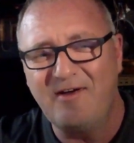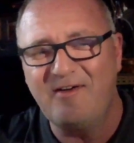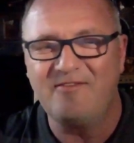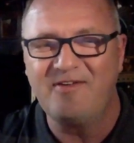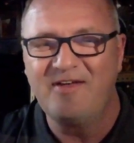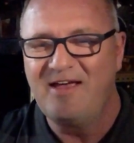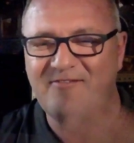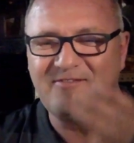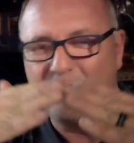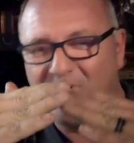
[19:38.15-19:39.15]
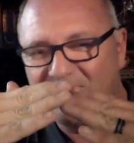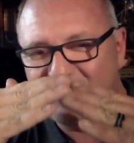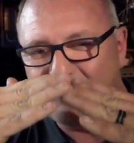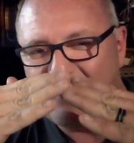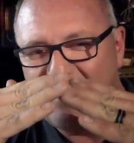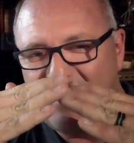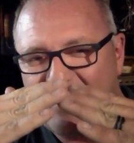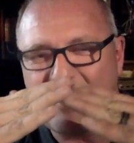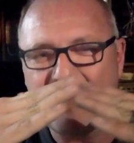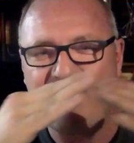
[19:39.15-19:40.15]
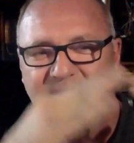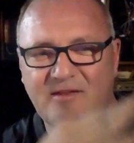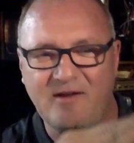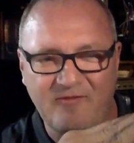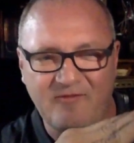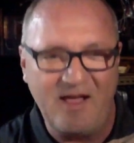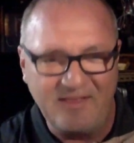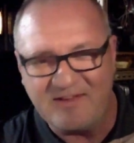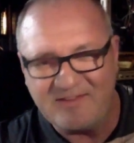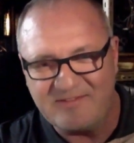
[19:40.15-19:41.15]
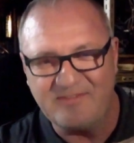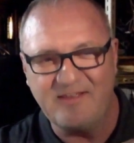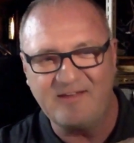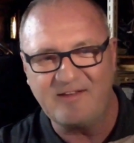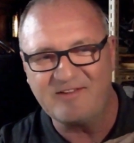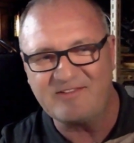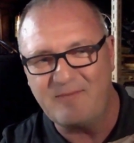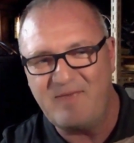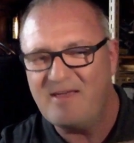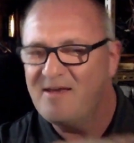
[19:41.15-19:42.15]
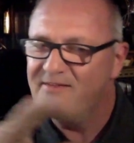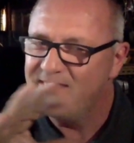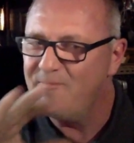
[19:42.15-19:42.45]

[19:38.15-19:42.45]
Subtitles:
You know, if there was a peak and maybe a valley and another slight peak,